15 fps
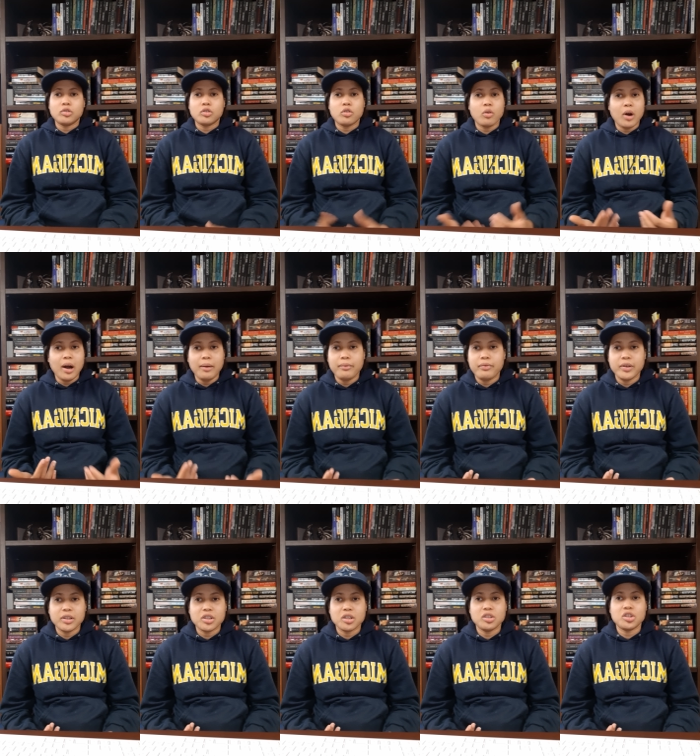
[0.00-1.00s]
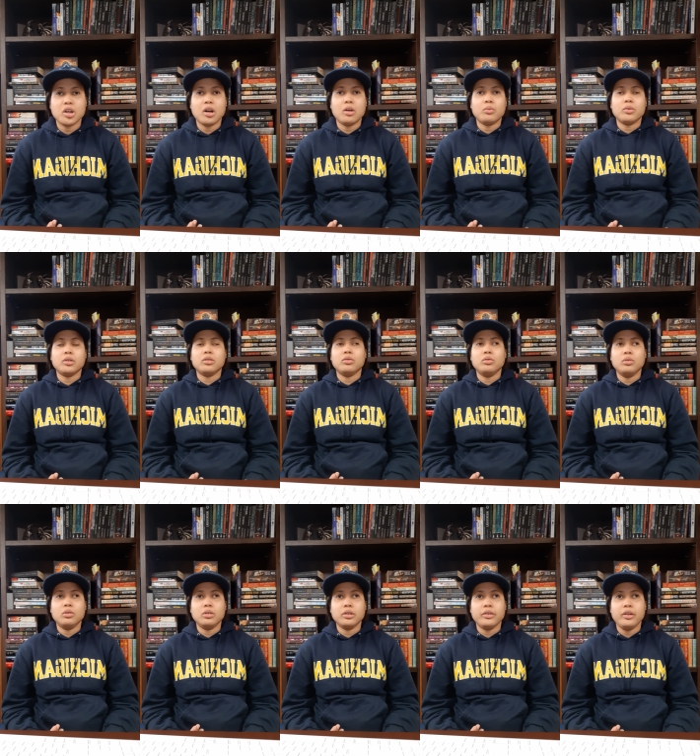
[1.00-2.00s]
crime fiction genre
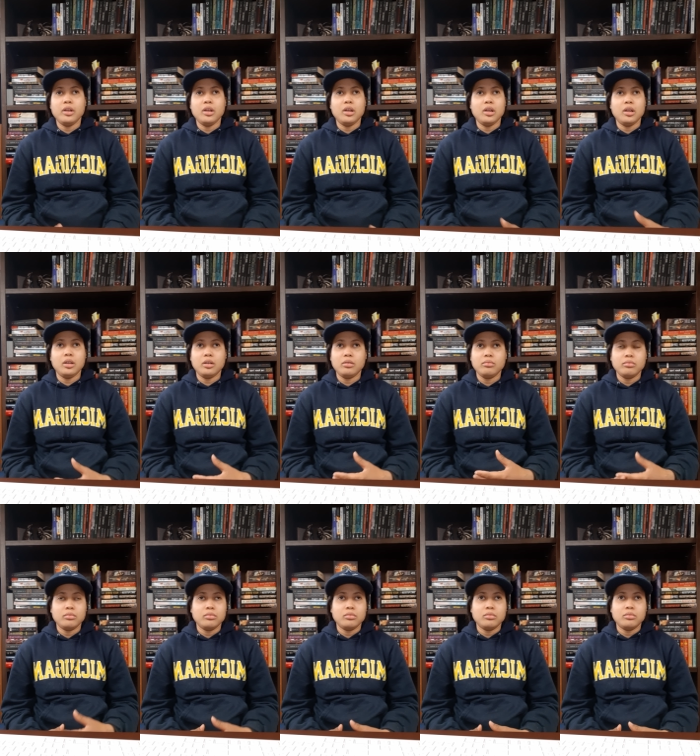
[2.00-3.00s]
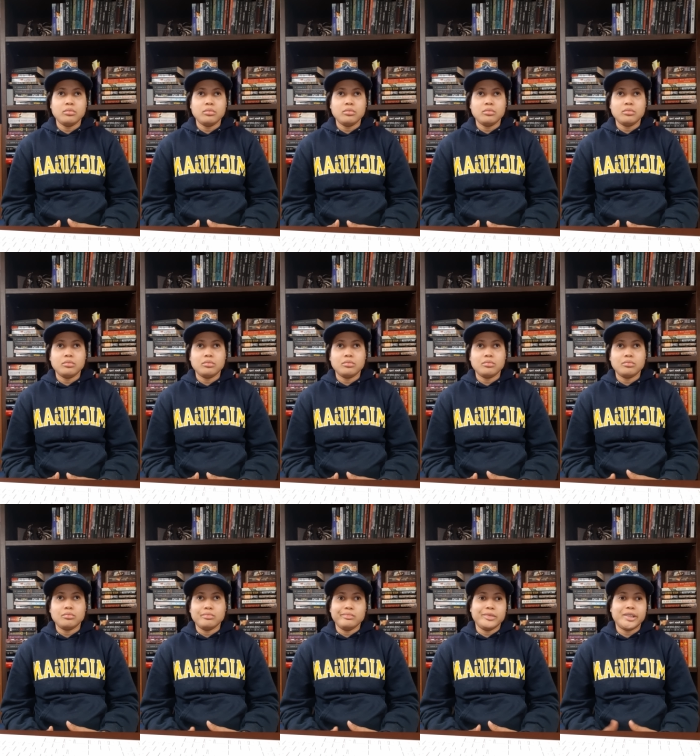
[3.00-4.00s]
or the
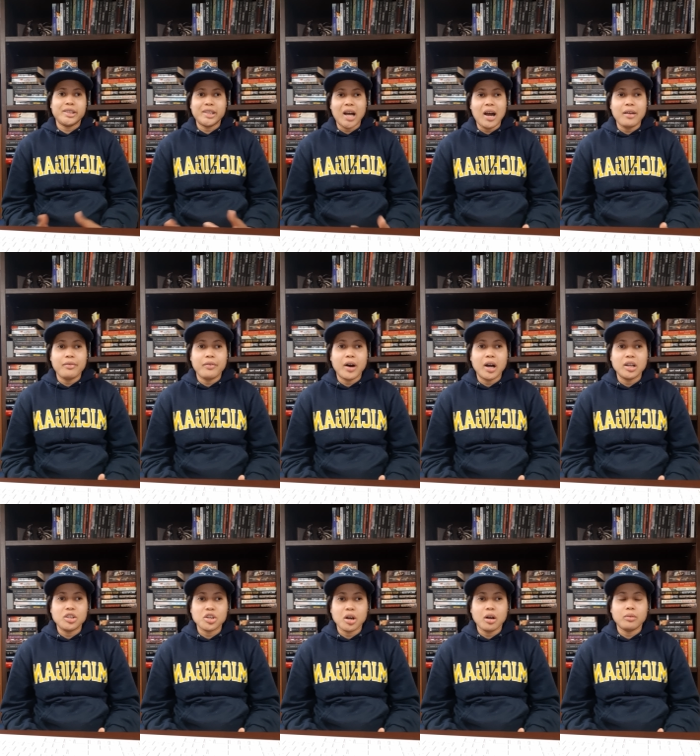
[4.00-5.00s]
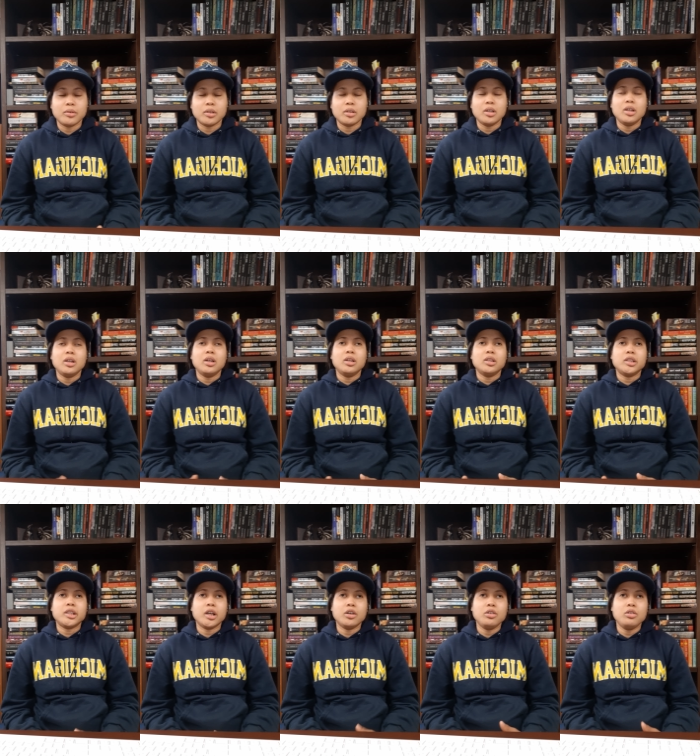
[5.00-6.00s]
sci-fi genre. So